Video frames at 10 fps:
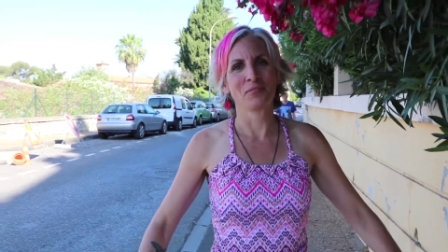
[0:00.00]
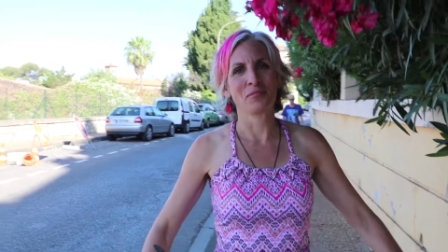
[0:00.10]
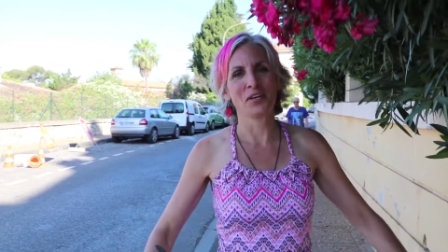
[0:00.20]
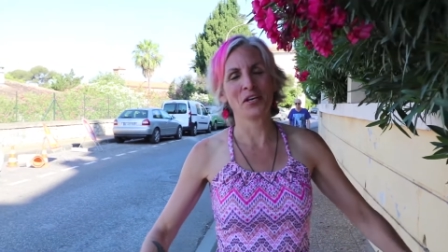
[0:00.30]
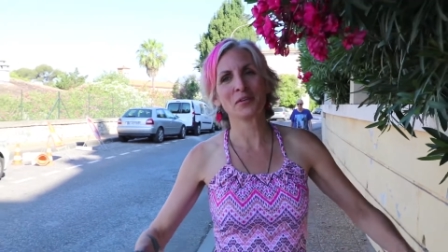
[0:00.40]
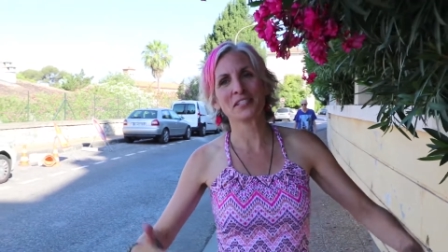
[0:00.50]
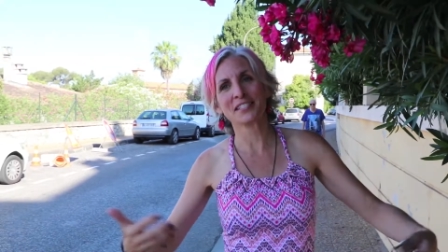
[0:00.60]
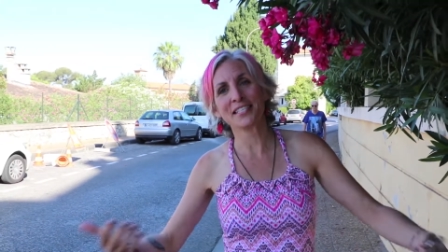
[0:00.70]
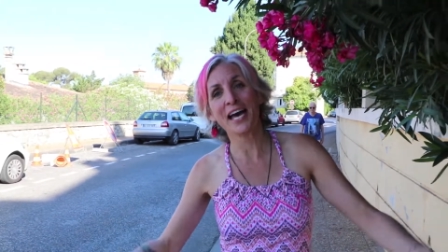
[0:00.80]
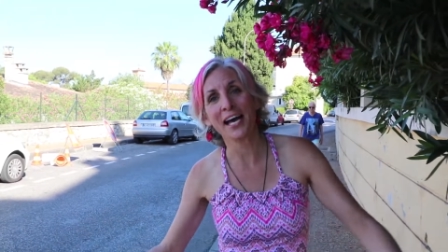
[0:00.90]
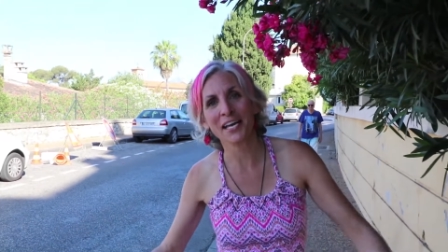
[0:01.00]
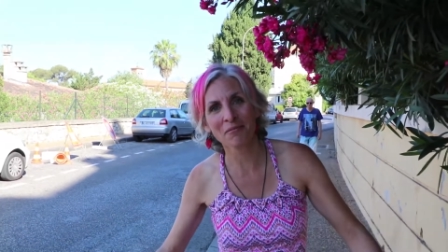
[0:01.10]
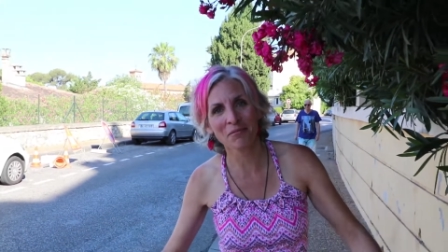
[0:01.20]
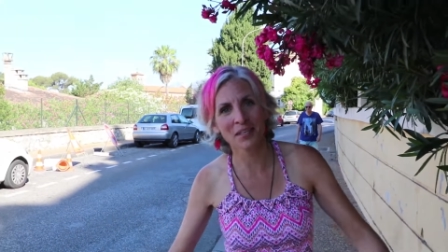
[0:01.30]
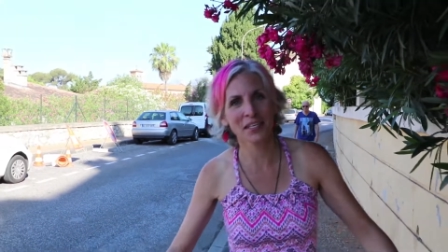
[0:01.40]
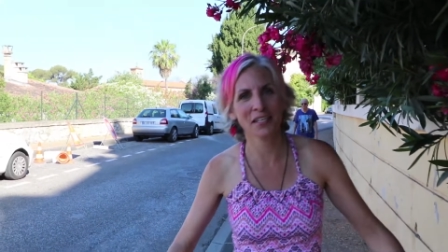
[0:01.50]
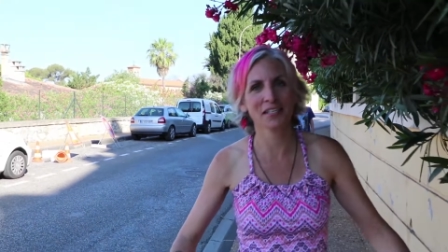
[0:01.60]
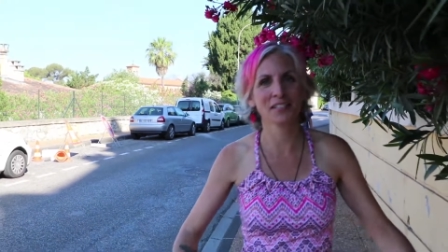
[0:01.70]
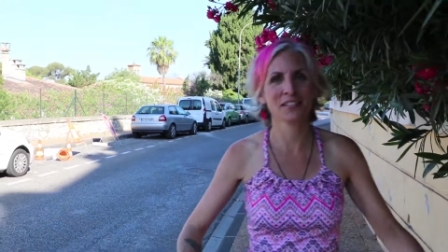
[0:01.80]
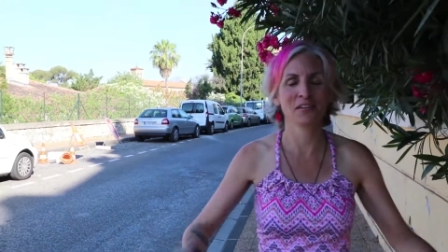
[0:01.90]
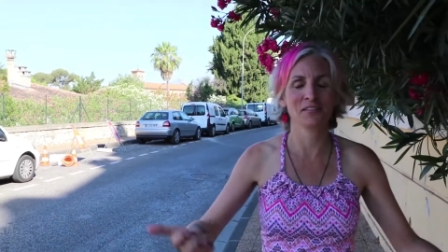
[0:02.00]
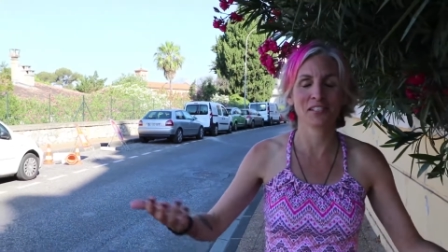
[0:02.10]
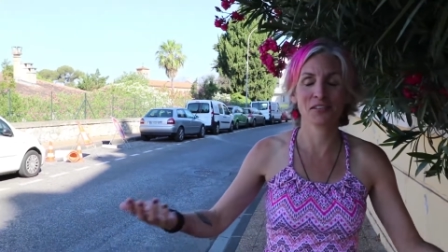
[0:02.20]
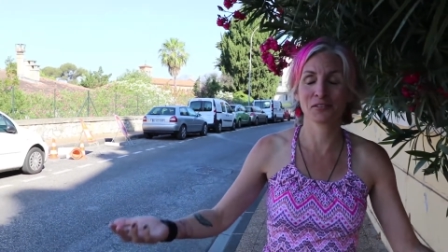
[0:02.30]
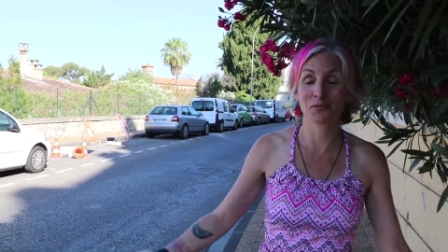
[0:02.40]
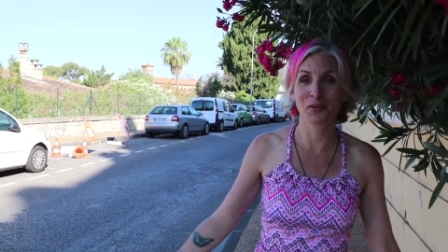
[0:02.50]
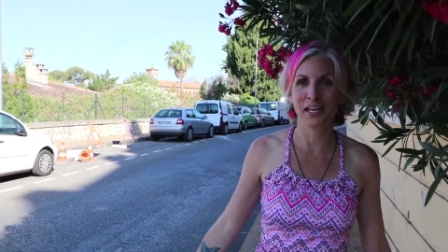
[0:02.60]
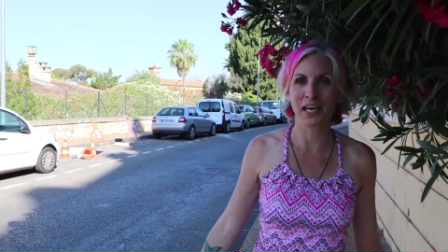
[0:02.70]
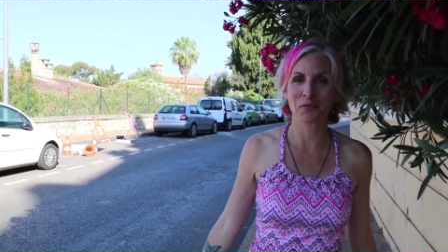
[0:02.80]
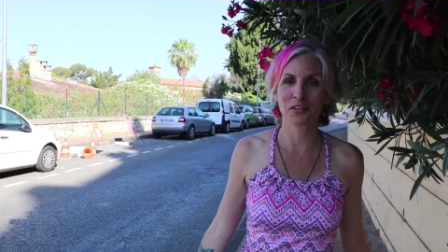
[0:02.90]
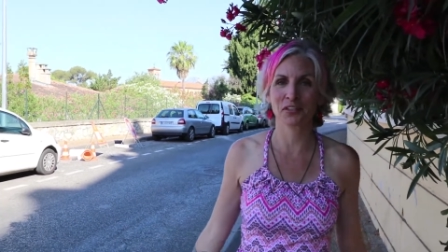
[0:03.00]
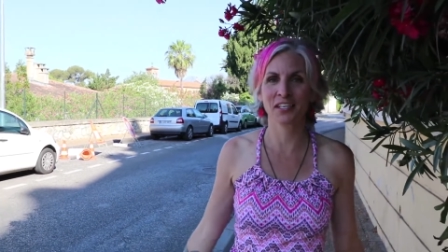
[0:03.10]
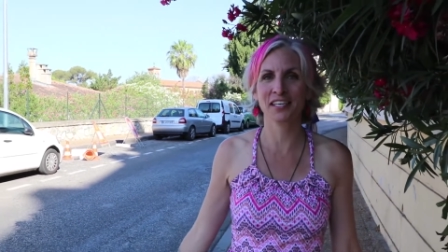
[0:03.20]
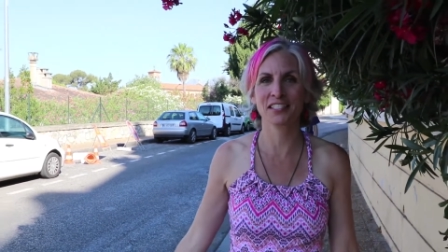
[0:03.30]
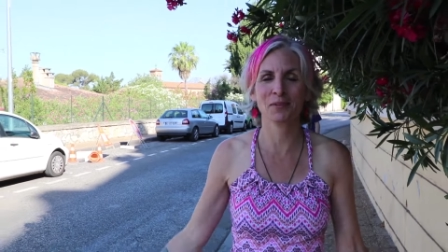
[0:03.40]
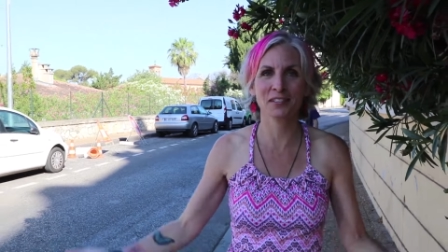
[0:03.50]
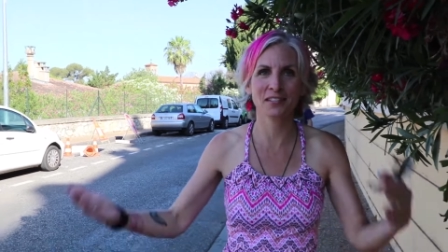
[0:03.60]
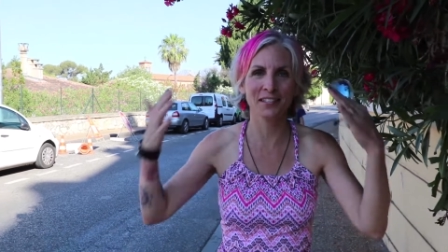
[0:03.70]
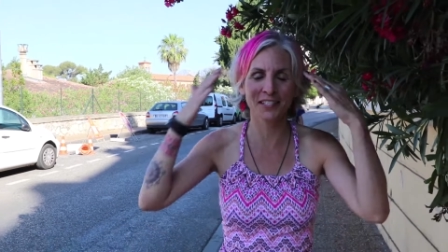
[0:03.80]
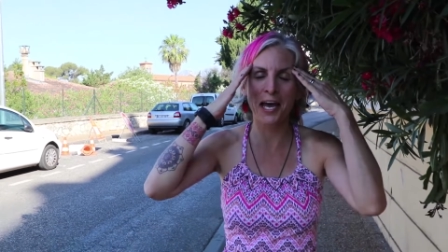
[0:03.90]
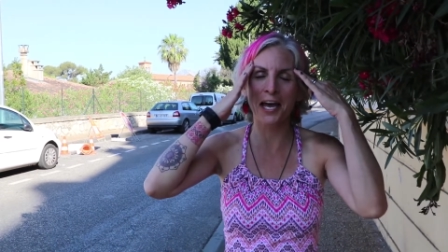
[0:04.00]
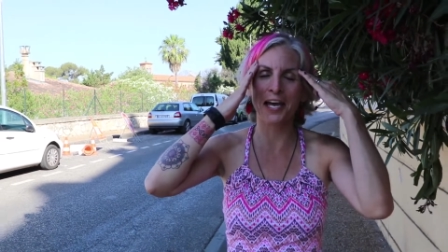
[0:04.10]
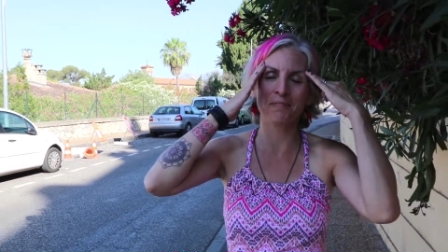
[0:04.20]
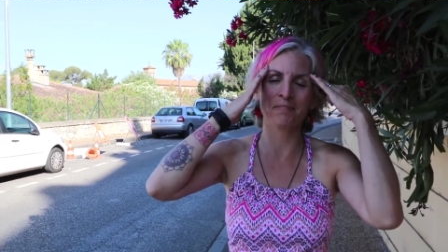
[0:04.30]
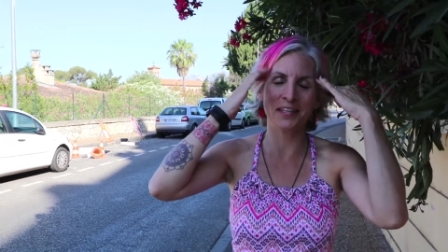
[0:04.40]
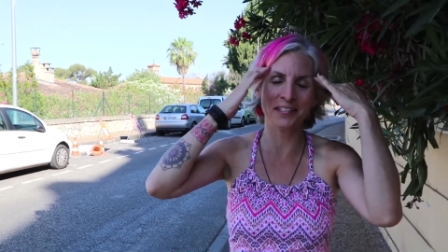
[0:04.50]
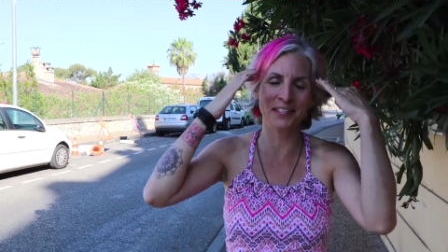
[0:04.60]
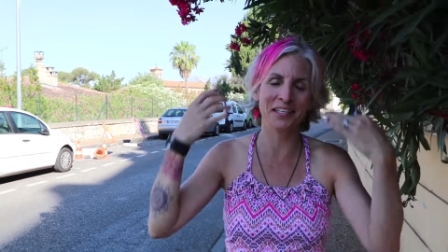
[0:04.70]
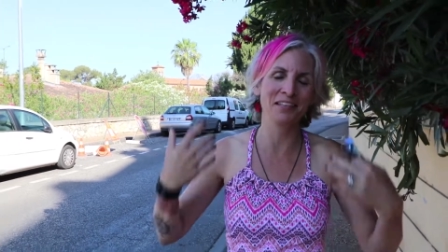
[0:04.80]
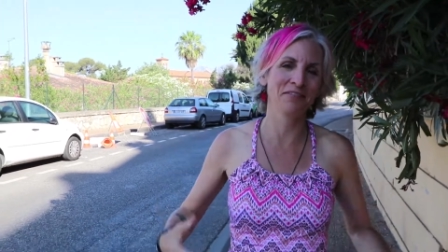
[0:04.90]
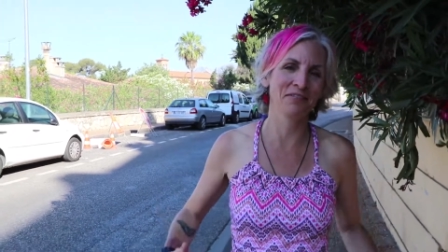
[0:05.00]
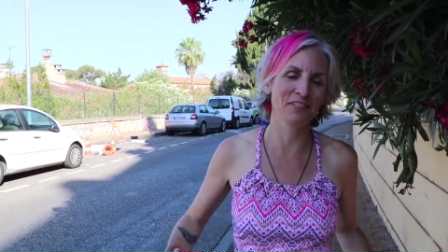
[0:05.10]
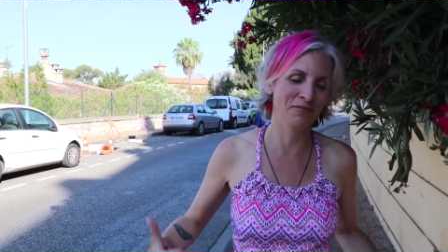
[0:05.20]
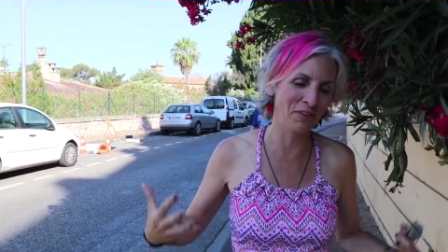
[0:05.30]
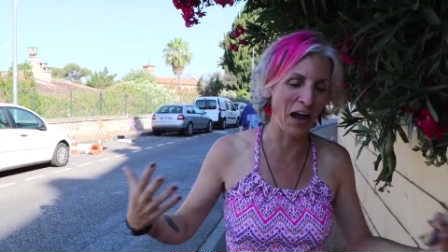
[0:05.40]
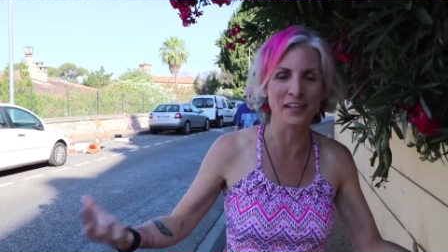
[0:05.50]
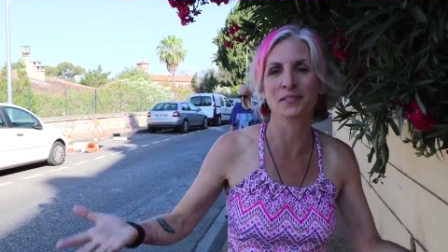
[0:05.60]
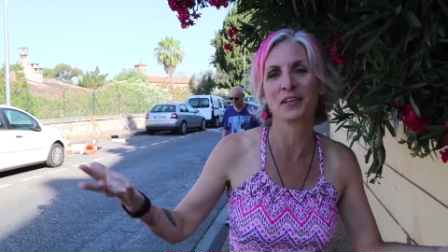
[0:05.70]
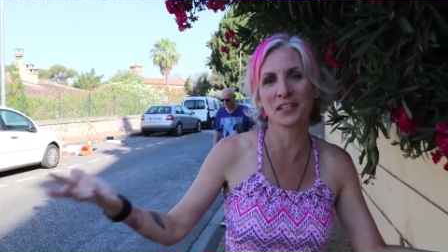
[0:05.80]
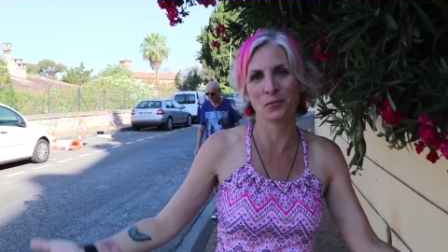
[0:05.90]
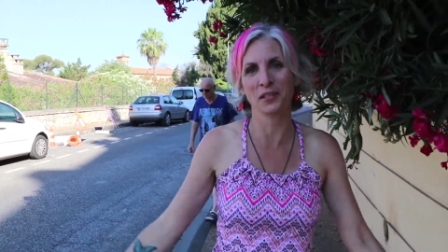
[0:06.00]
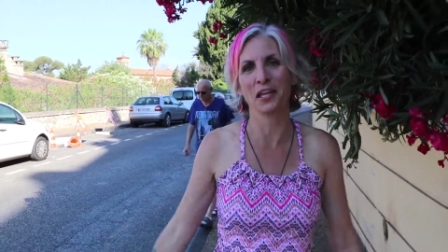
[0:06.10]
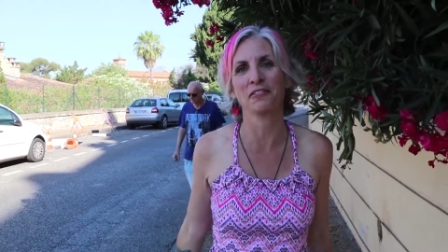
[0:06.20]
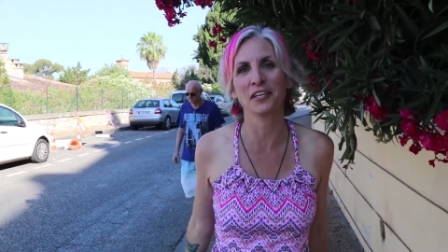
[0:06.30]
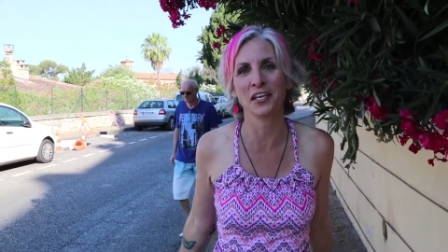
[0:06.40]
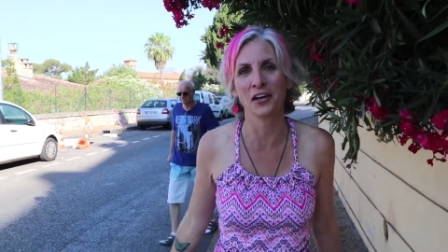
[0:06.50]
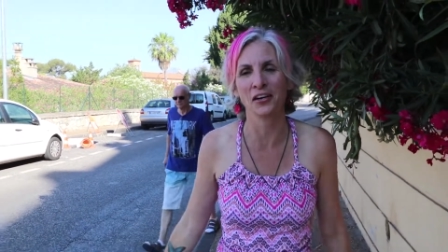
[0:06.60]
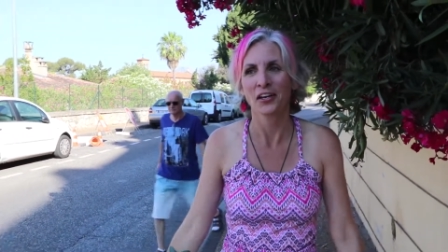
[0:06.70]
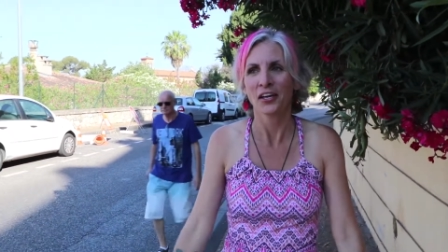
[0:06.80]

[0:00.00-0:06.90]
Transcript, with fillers: We know it's time because our years are running out with our kids, but it's not time mentally for us because we love it here.